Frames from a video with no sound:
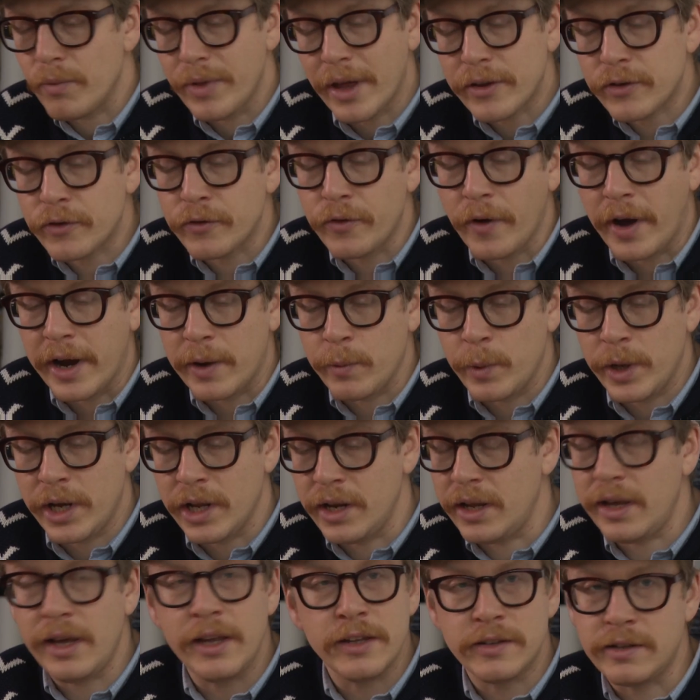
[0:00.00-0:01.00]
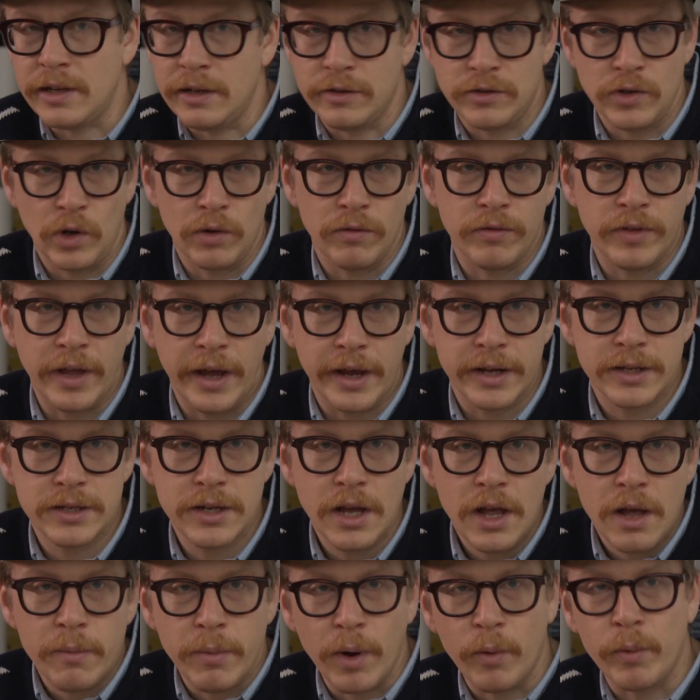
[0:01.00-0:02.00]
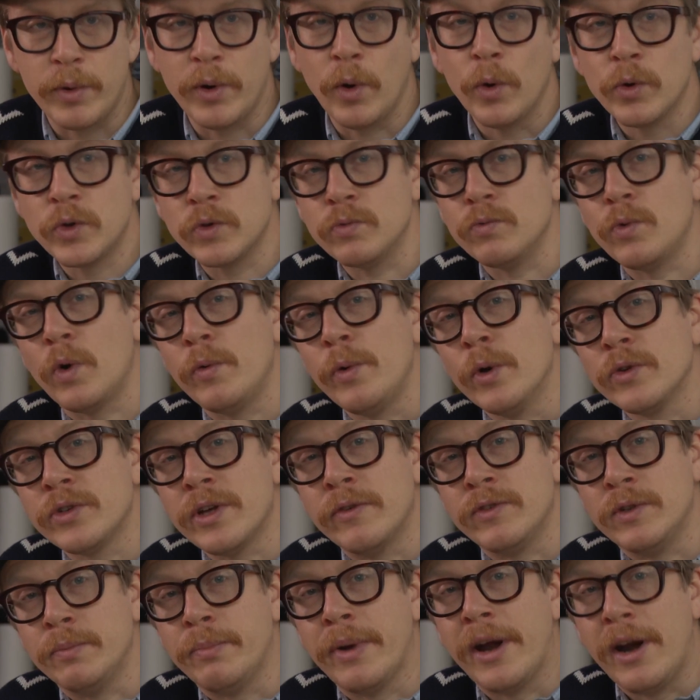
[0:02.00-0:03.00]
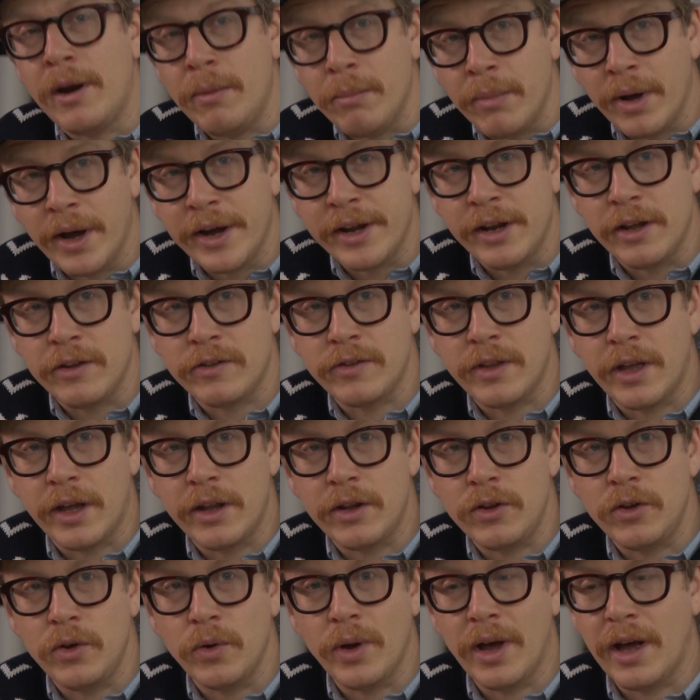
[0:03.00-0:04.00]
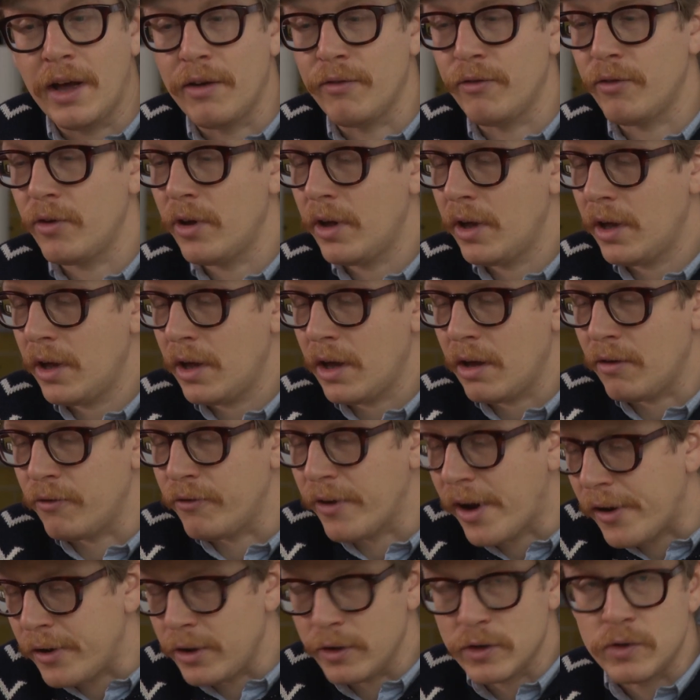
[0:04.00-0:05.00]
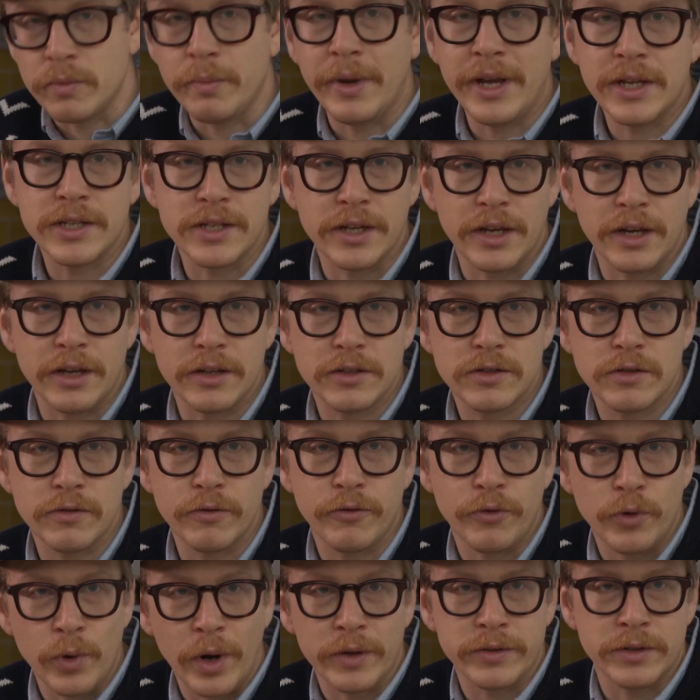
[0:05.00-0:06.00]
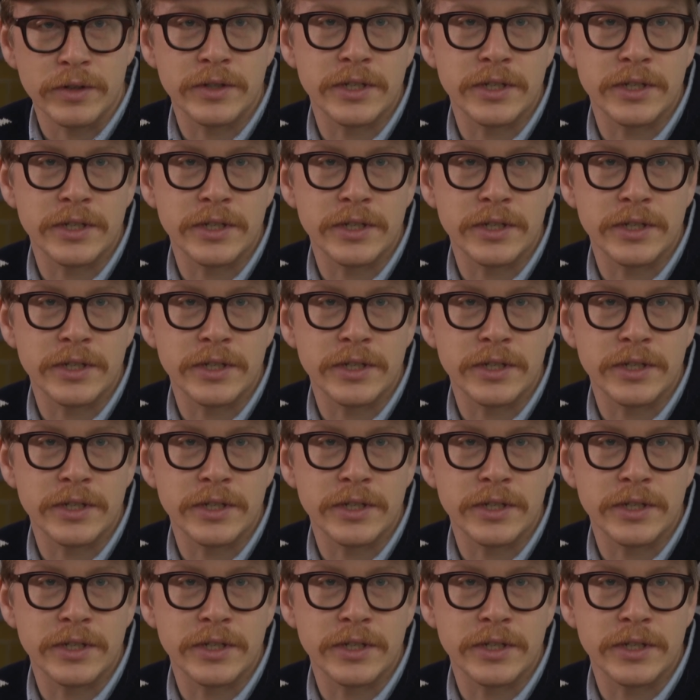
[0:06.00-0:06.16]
that's fine. We can easily solve that. Mm. But we also what we also have to bear in mind is that you have various meetings throughout the